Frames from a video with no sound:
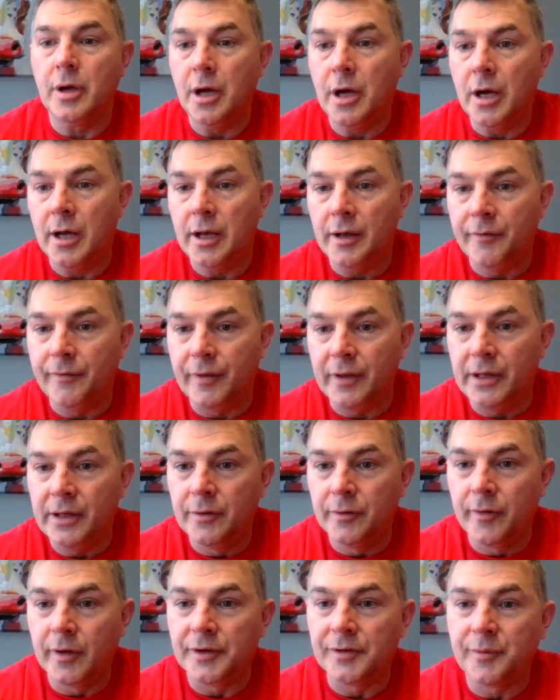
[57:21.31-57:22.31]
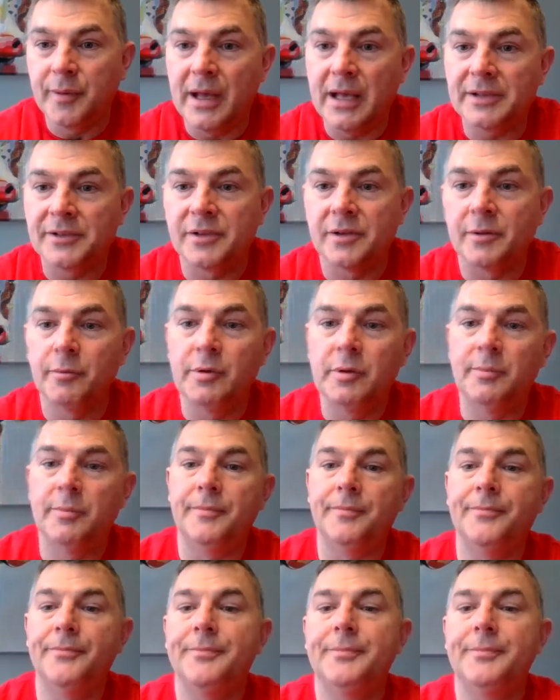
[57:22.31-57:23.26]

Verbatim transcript: Uh, if either of us passes, we